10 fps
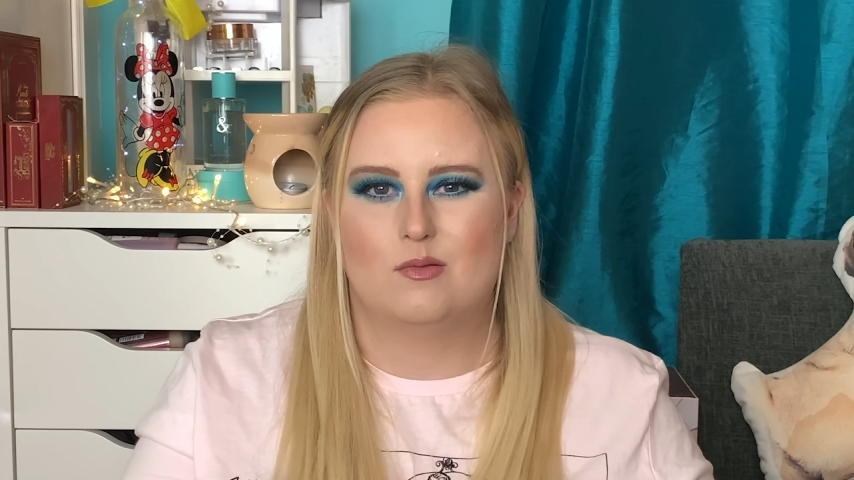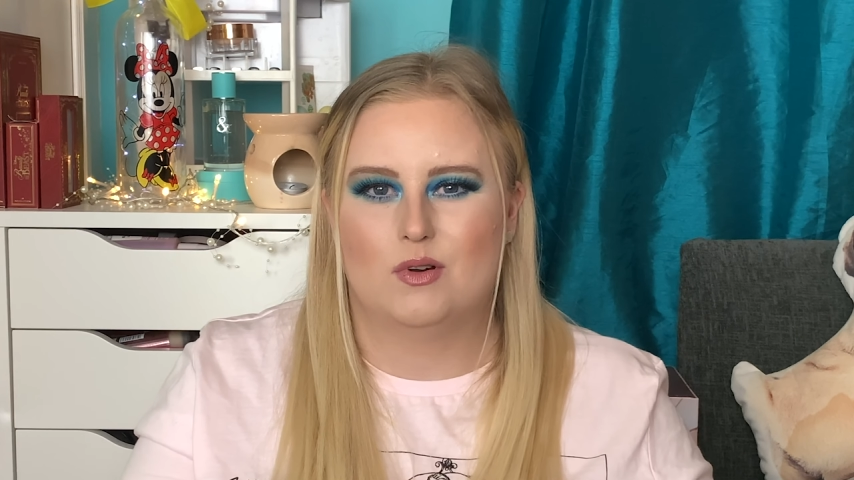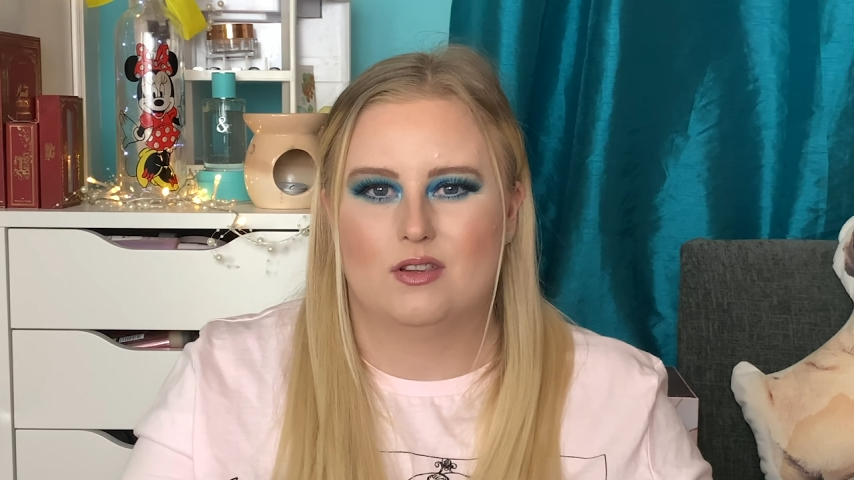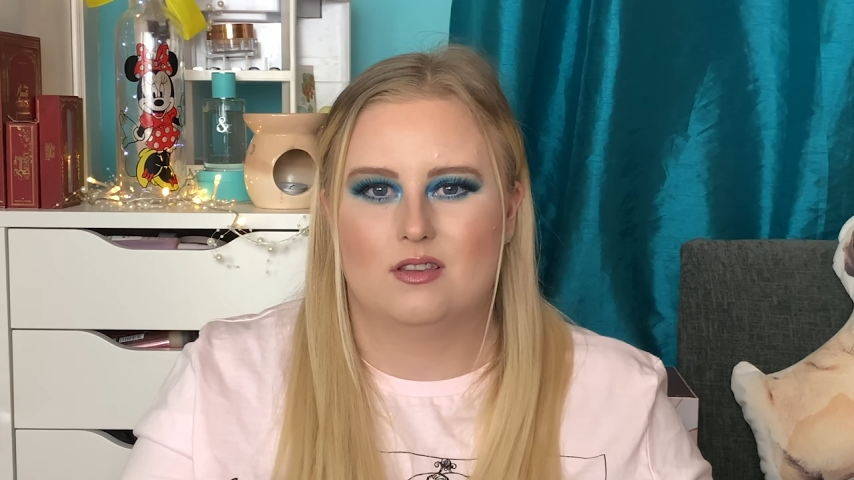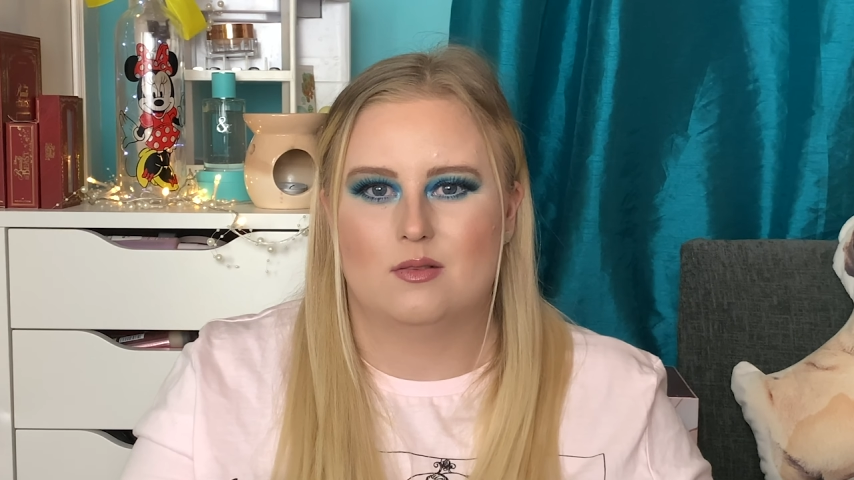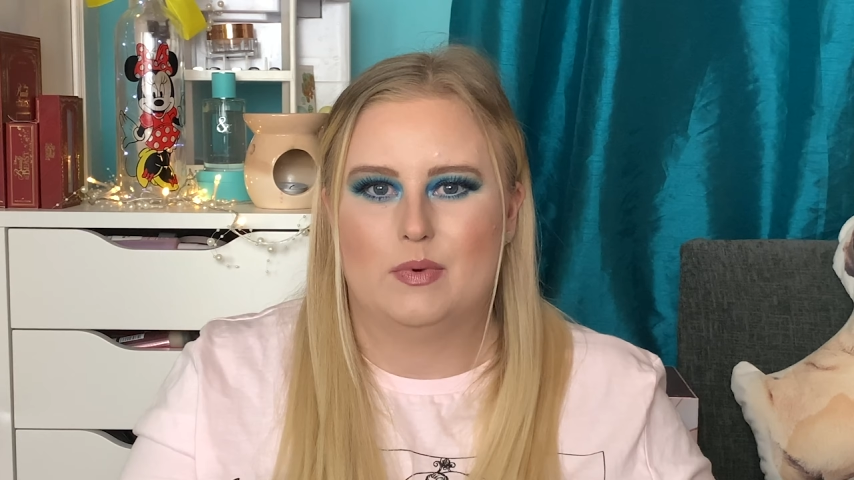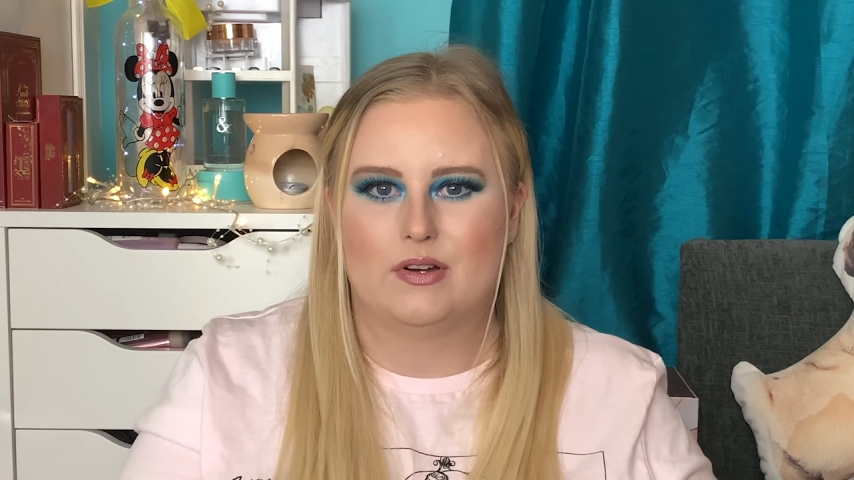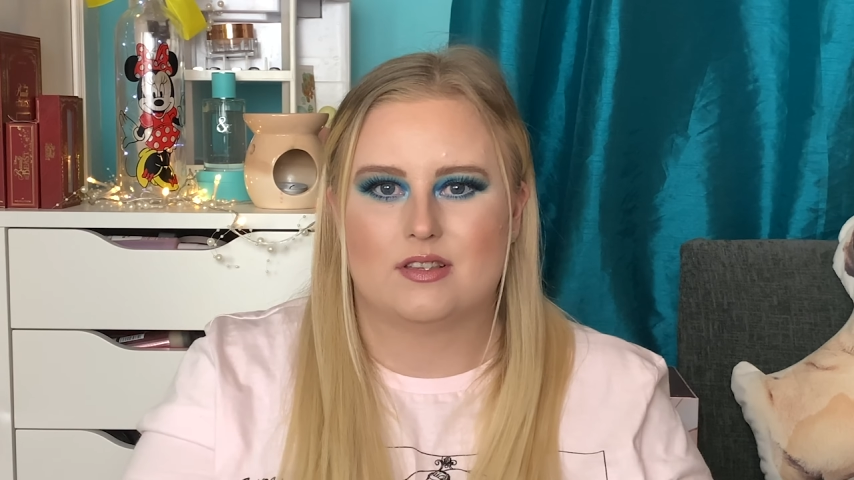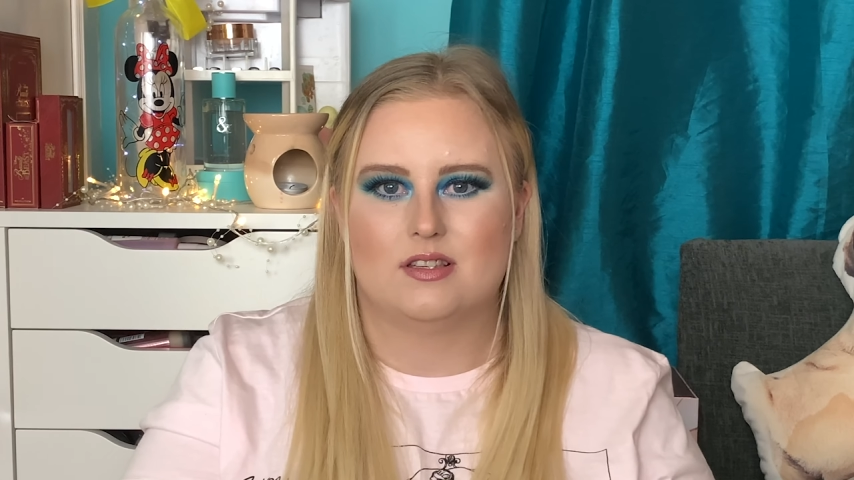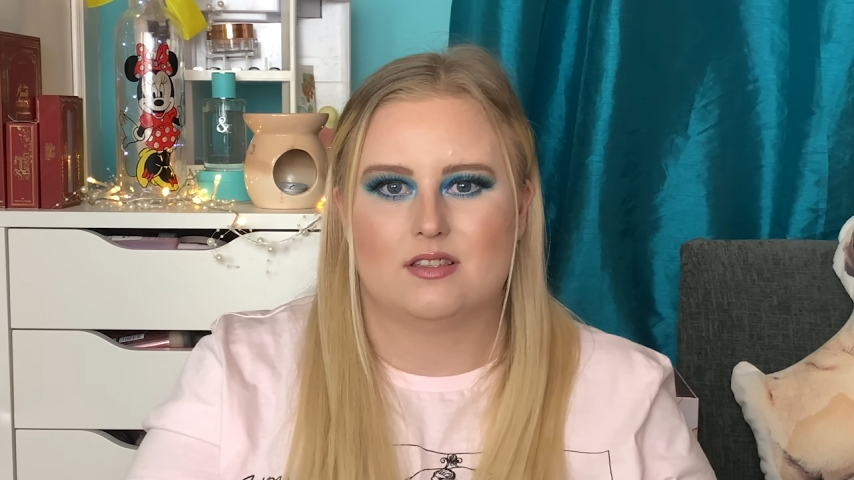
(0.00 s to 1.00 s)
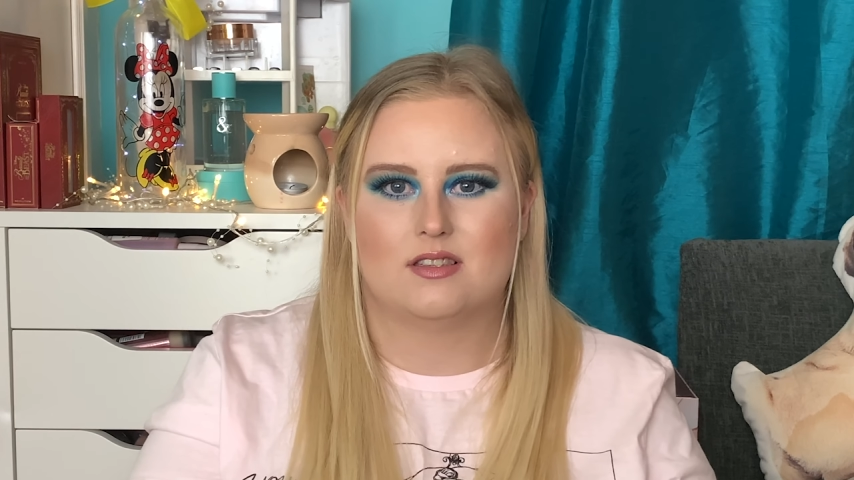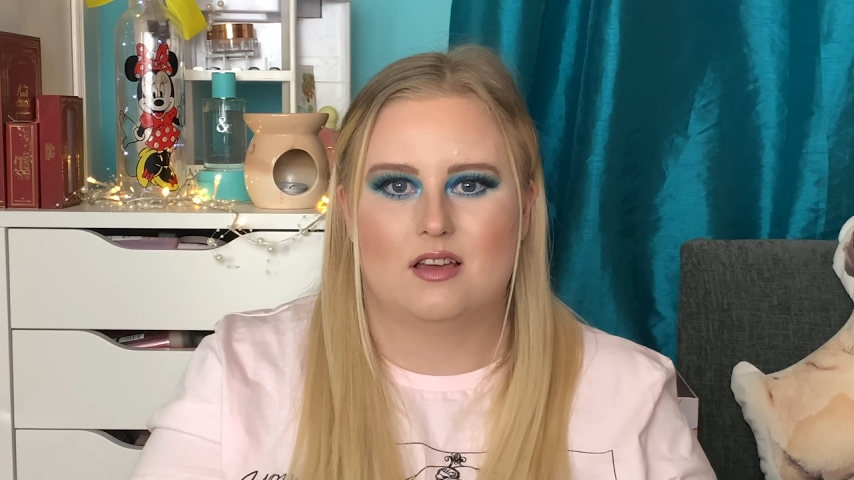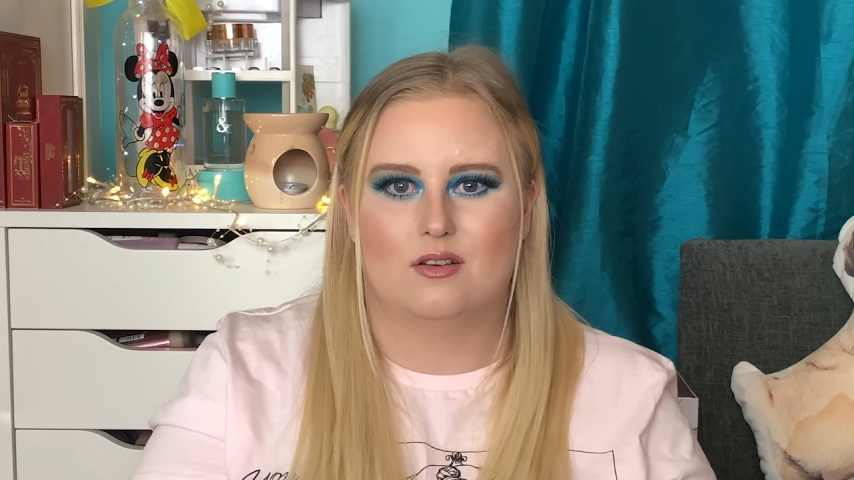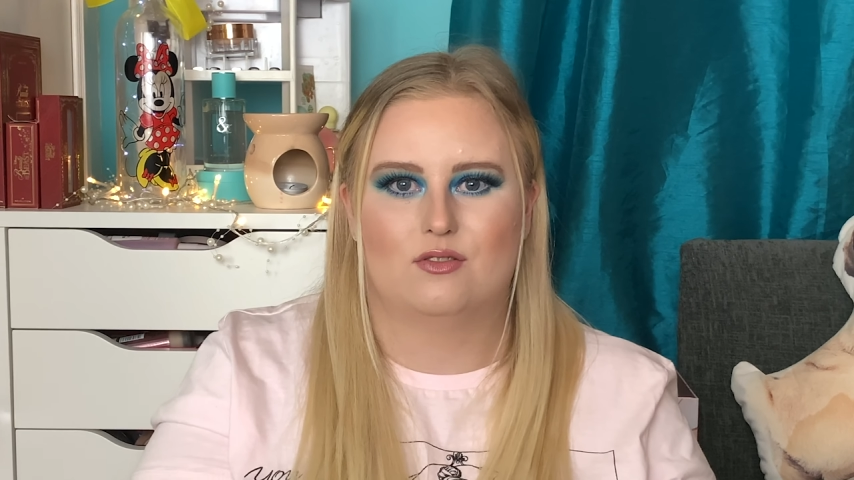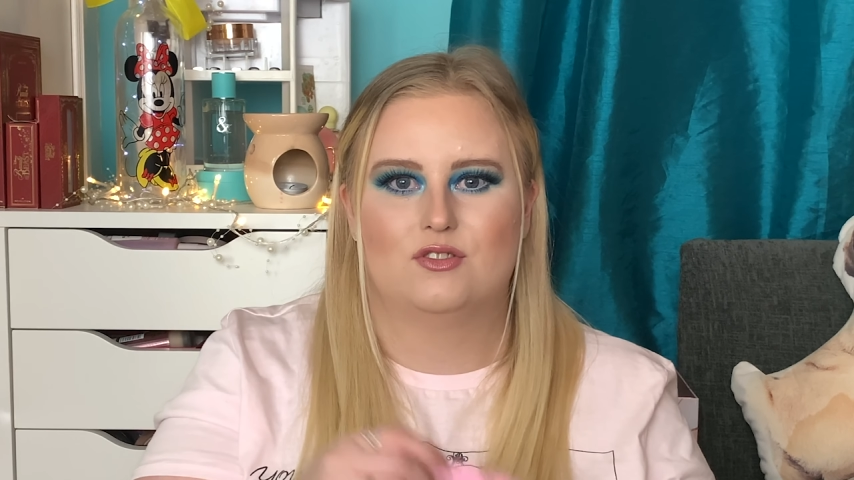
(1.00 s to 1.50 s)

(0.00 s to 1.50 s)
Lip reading: more than the box itself,